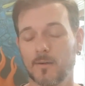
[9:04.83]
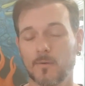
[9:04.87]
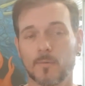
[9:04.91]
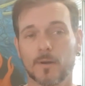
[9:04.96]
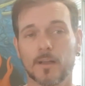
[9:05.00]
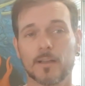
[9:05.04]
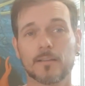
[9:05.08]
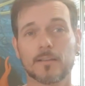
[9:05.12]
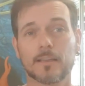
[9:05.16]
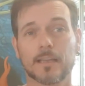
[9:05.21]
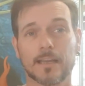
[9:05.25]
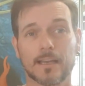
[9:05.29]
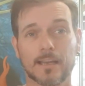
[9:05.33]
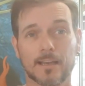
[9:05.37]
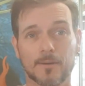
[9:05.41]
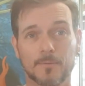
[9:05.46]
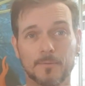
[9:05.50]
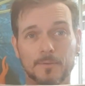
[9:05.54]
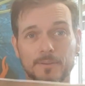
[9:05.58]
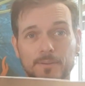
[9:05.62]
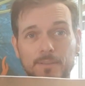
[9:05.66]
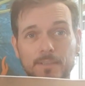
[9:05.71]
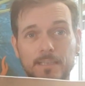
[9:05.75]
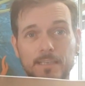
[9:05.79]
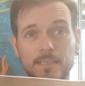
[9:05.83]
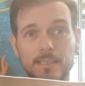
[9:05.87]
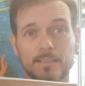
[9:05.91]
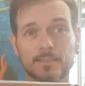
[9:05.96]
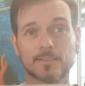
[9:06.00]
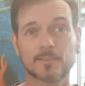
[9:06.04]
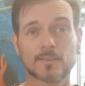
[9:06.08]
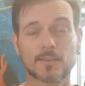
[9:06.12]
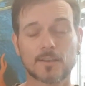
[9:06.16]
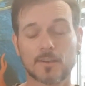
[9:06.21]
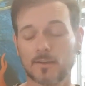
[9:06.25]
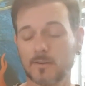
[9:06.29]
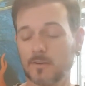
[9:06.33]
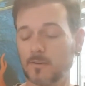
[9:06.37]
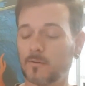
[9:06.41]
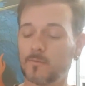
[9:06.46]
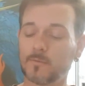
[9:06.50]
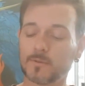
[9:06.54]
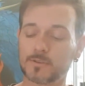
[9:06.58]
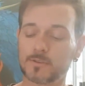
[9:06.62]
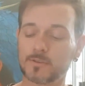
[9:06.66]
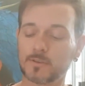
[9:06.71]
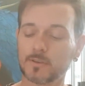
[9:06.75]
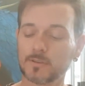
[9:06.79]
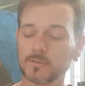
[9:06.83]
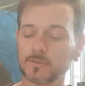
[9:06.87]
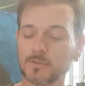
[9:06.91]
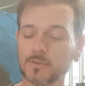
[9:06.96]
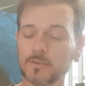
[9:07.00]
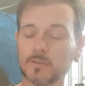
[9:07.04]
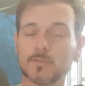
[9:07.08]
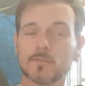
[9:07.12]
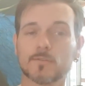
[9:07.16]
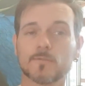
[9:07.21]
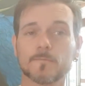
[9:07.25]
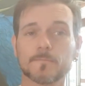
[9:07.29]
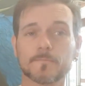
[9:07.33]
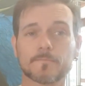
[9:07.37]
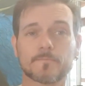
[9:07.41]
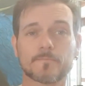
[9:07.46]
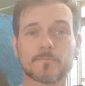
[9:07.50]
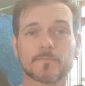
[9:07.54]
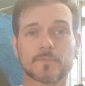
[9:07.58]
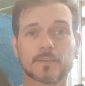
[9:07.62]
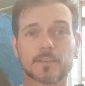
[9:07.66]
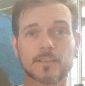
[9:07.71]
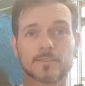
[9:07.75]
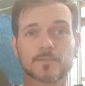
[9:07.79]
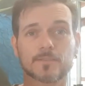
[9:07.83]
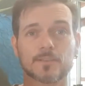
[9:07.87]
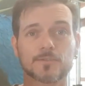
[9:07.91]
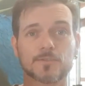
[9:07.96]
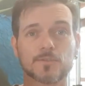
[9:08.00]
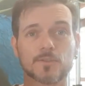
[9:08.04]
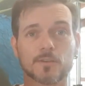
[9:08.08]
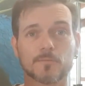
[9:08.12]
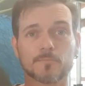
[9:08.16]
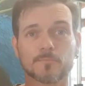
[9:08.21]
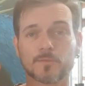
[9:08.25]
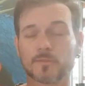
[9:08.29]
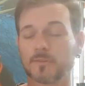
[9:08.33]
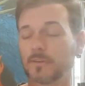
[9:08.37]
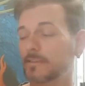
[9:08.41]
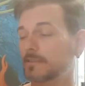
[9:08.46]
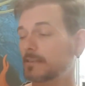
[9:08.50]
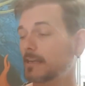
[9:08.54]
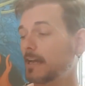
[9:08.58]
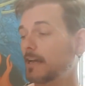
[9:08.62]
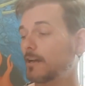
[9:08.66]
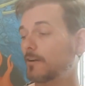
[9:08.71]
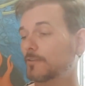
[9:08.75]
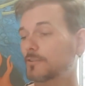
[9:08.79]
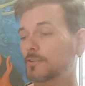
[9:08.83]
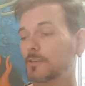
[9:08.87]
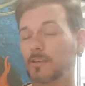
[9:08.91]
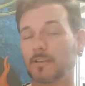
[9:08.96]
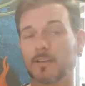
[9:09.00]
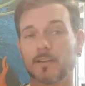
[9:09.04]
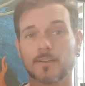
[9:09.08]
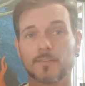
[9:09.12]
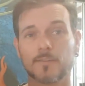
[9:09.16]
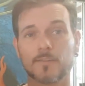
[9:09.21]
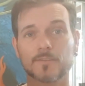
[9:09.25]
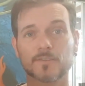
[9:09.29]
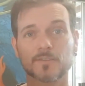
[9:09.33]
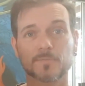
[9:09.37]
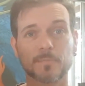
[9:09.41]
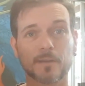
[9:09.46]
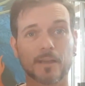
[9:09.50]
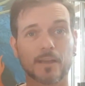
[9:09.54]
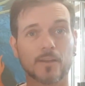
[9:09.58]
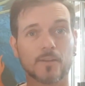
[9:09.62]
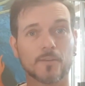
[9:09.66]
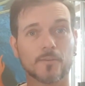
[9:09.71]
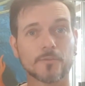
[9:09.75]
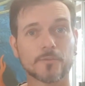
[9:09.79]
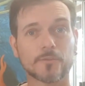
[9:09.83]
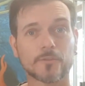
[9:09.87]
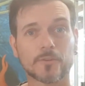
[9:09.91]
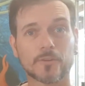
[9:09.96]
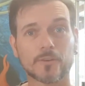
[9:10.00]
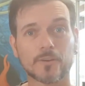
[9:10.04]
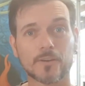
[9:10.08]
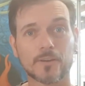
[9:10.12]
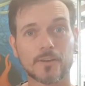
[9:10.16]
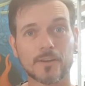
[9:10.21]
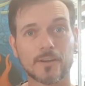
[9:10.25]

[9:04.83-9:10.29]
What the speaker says: Well, with this, what you could do is that you can print out the spells